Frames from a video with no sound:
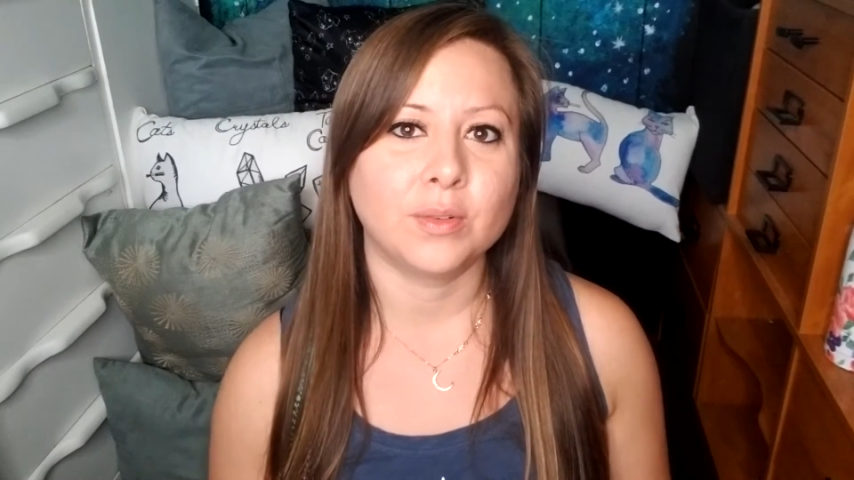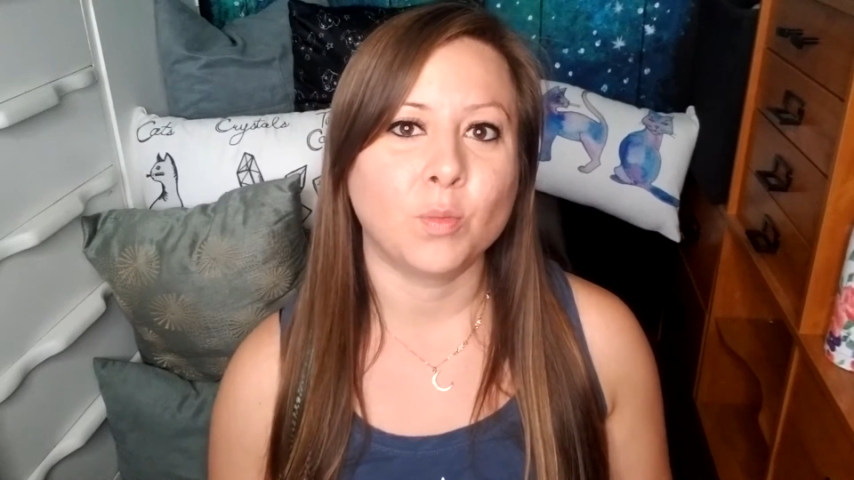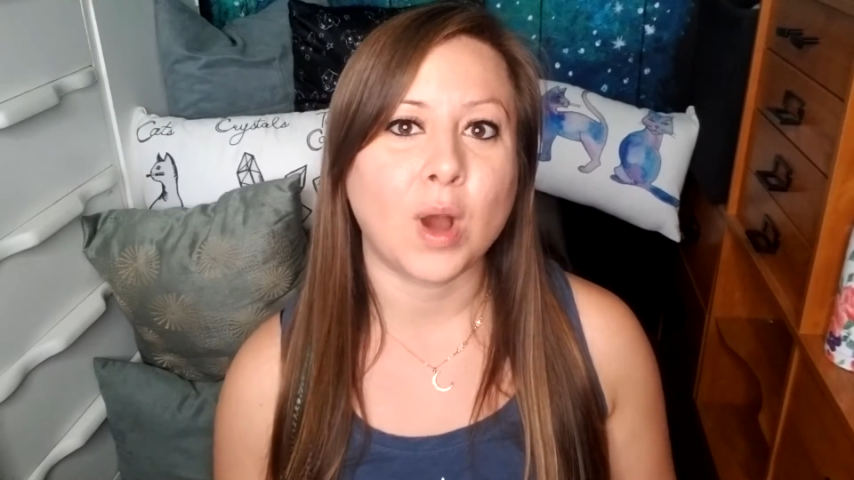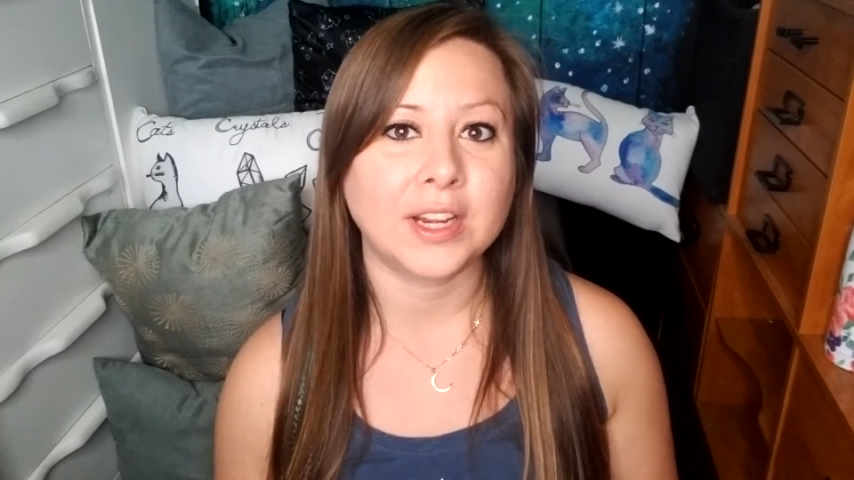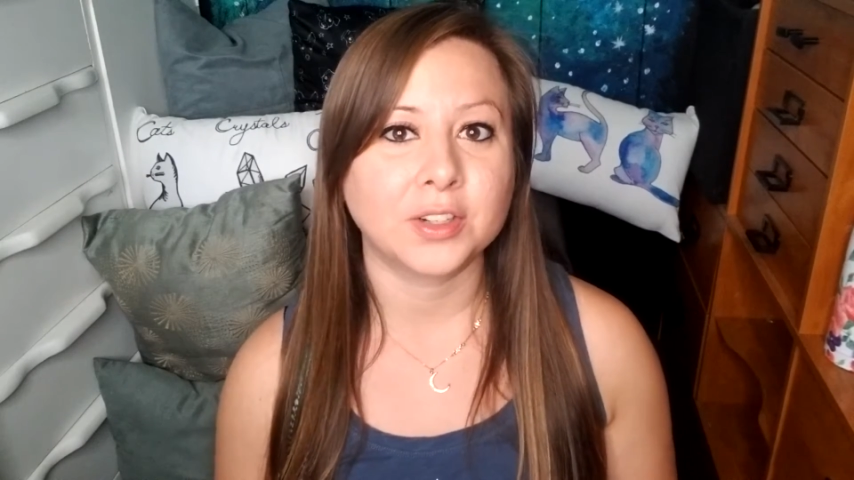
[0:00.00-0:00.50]

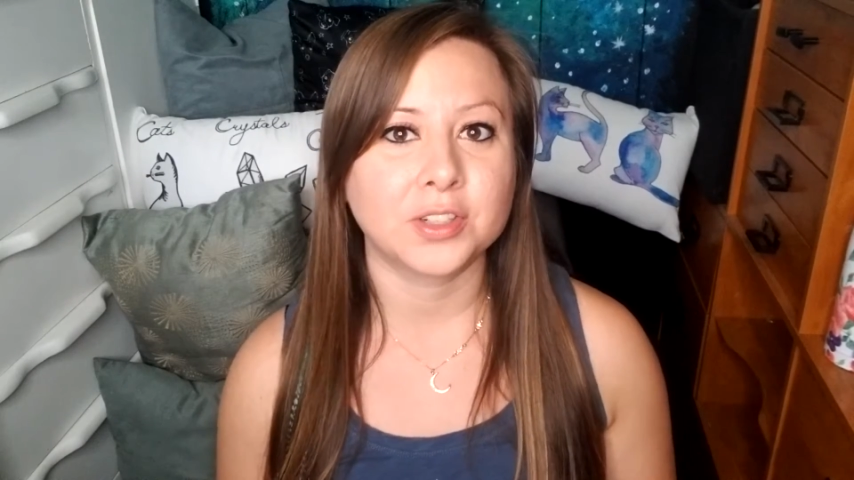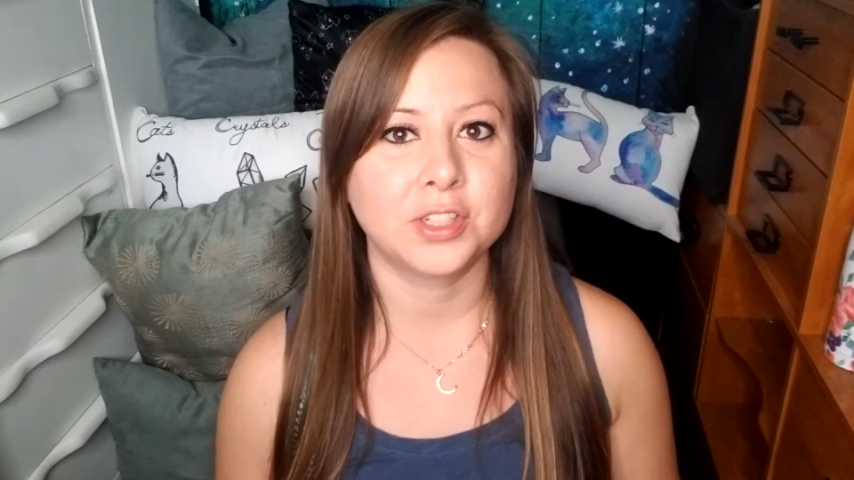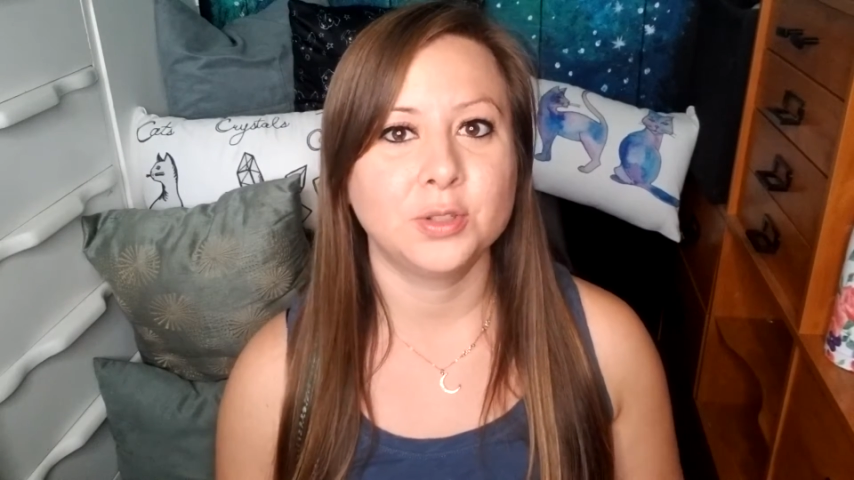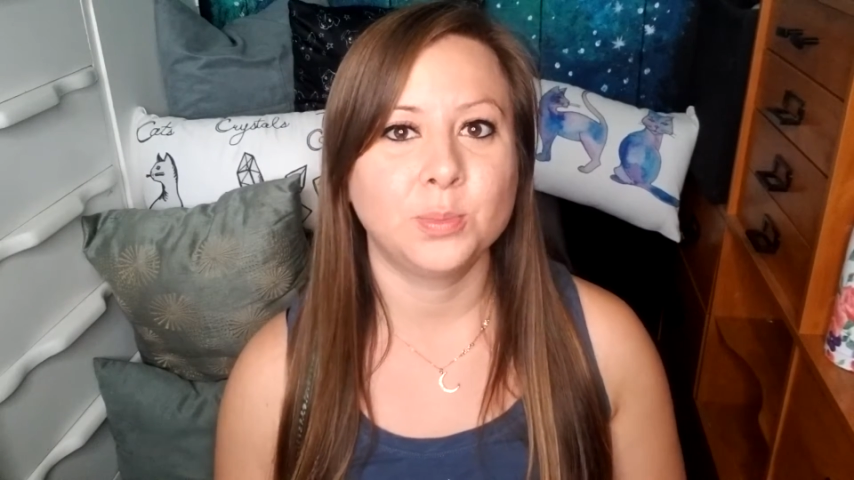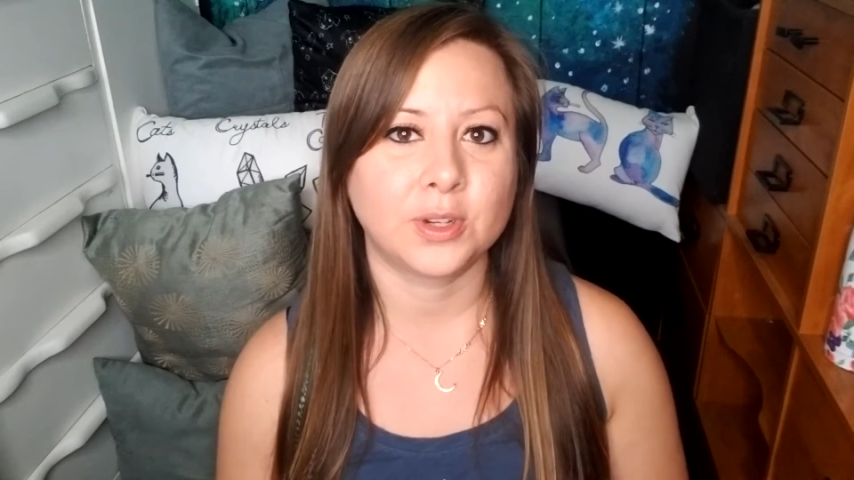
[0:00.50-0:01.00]
one or
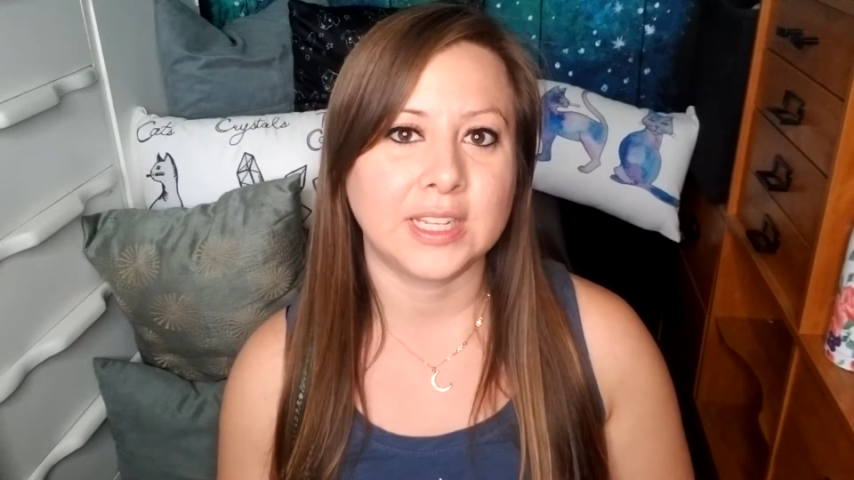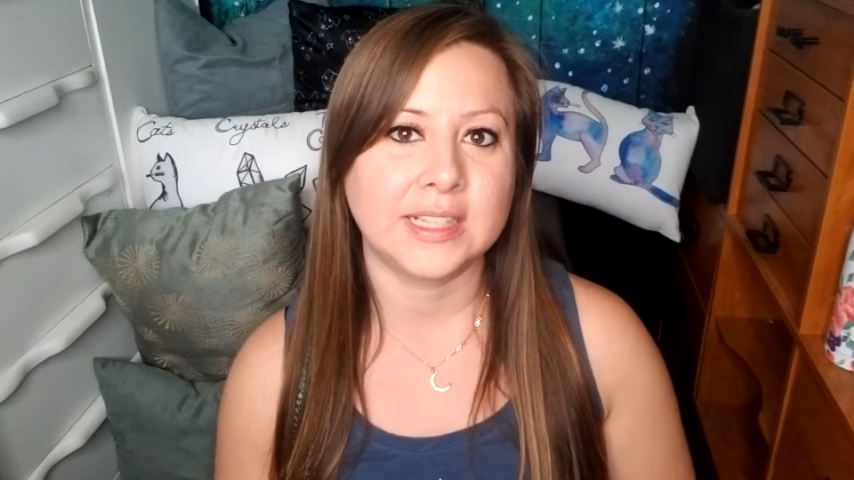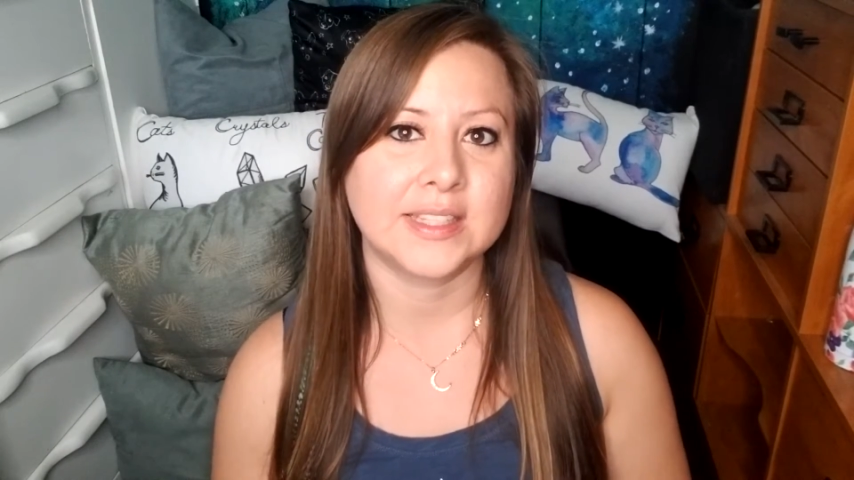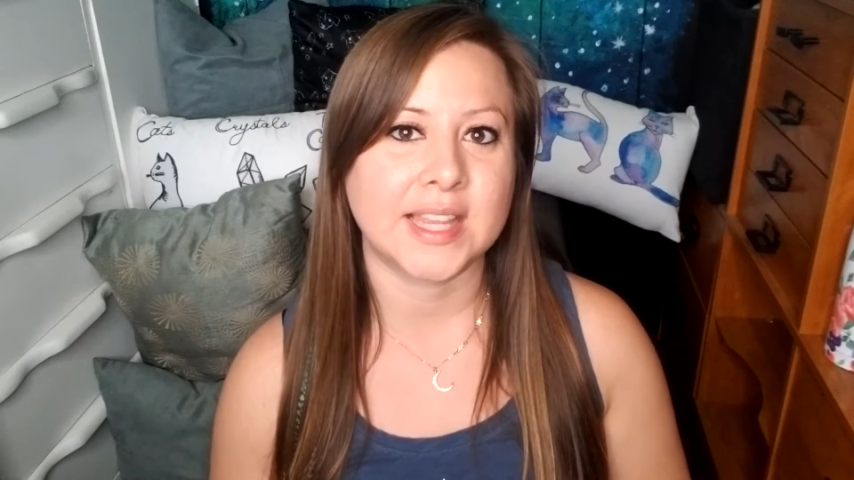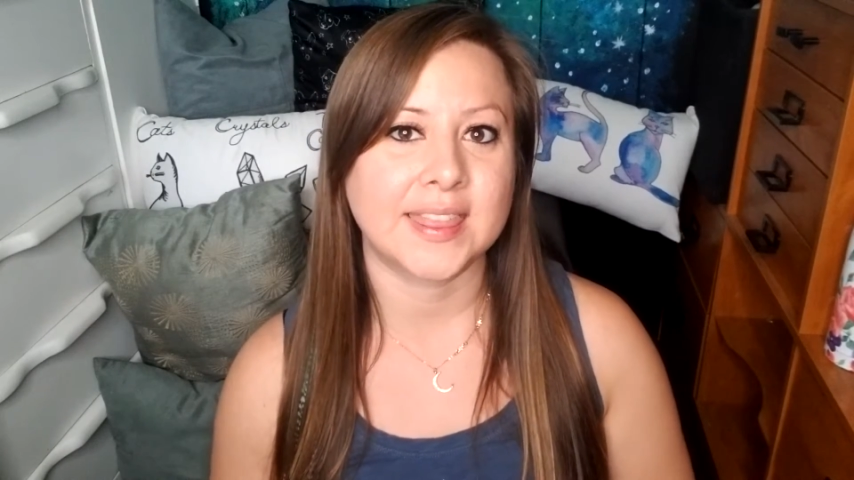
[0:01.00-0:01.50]
two
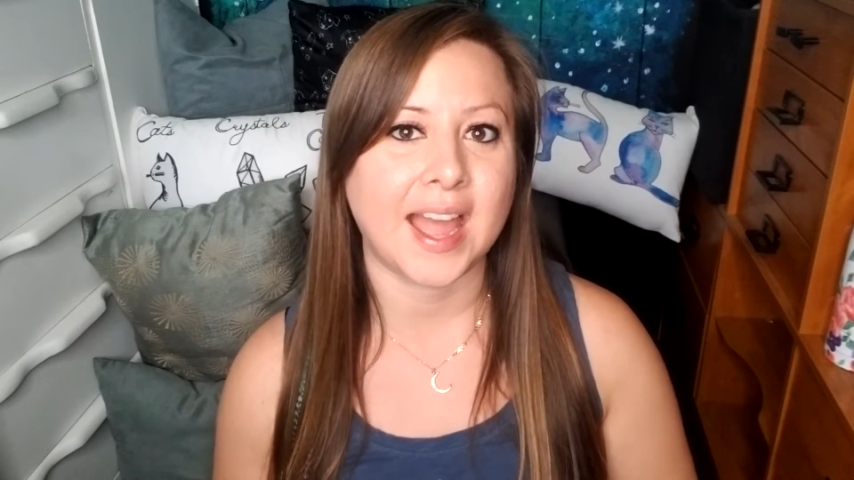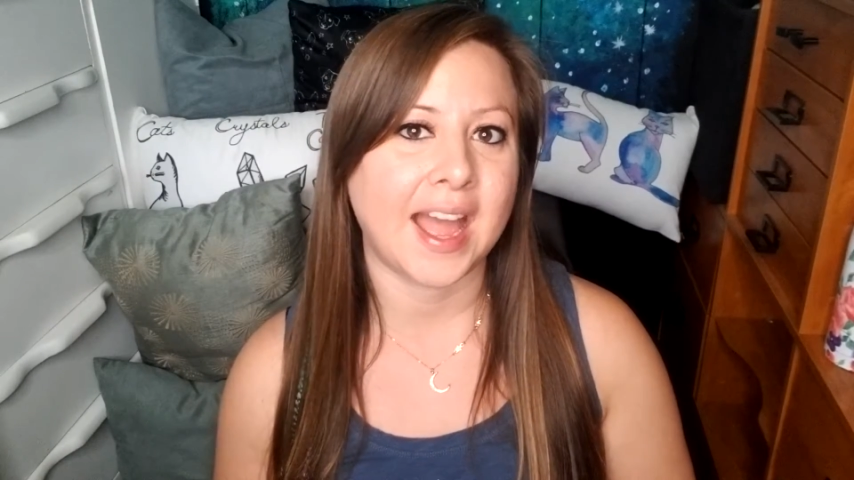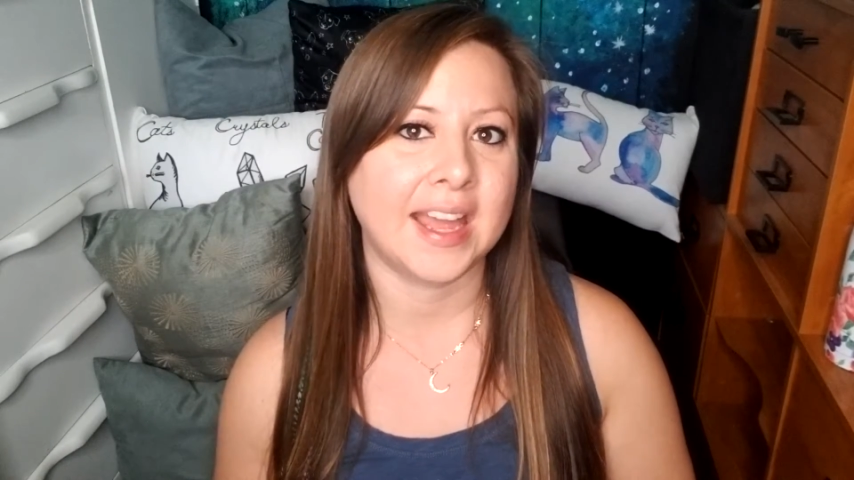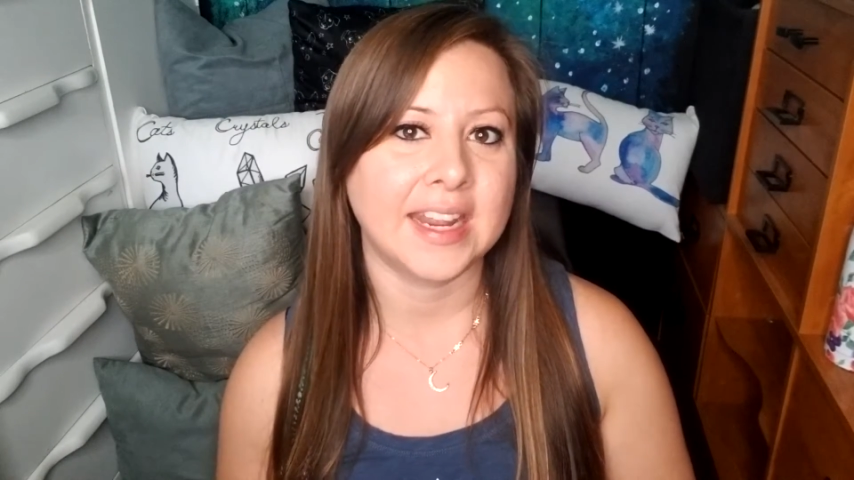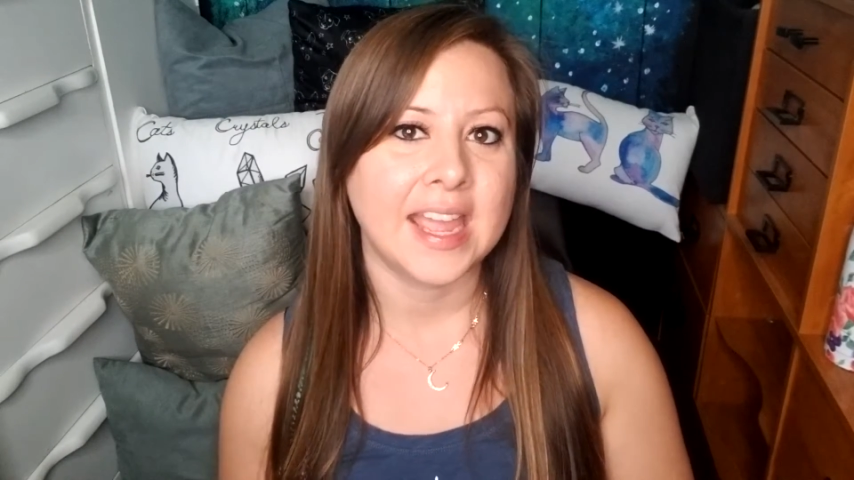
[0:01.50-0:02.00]
breeds
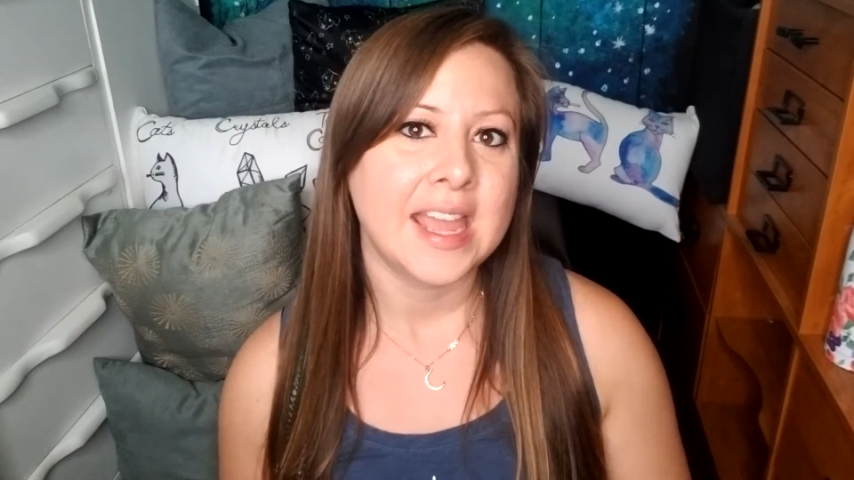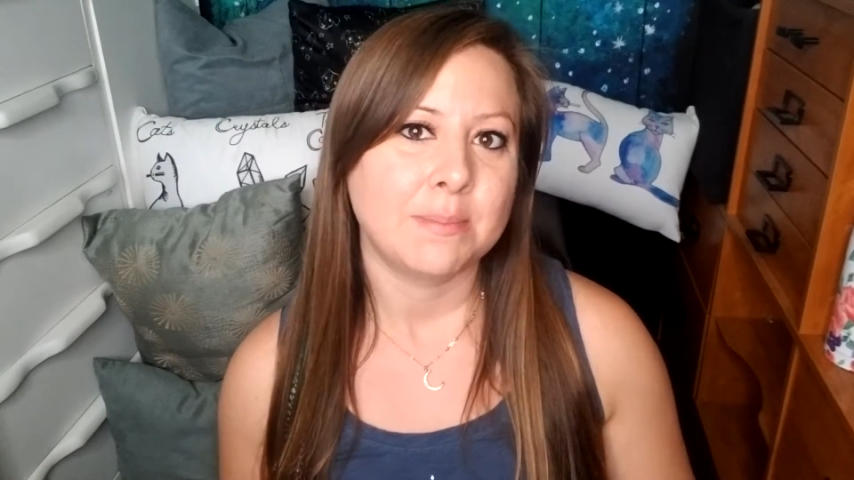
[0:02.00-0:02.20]
that